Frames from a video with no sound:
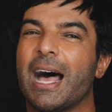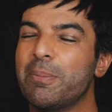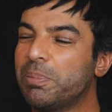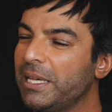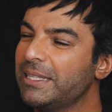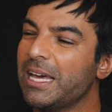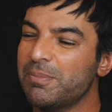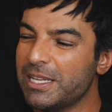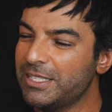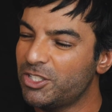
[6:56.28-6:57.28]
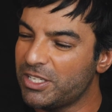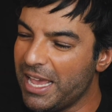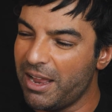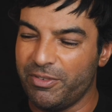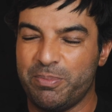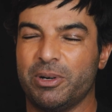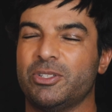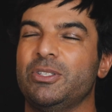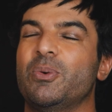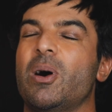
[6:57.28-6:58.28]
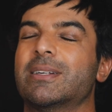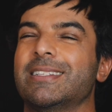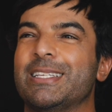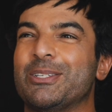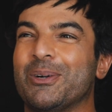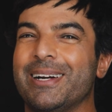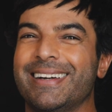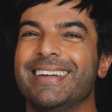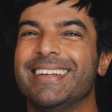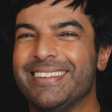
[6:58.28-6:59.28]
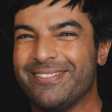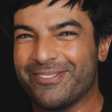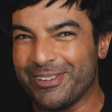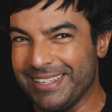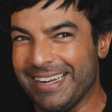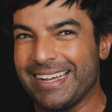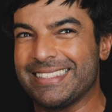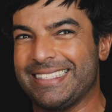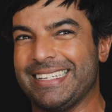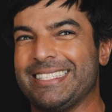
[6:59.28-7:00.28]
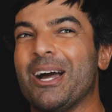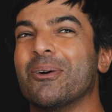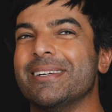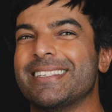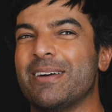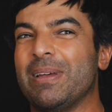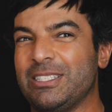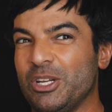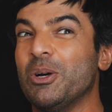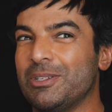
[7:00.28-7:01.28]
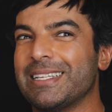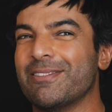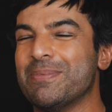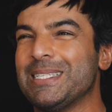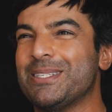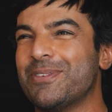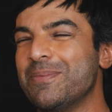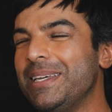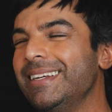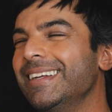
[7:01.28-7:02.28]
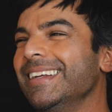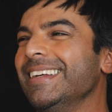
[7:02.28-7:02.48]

Right. I played that message to every person who walked in the door for the next 6 hours. I'm like, do you know who just left a message for me?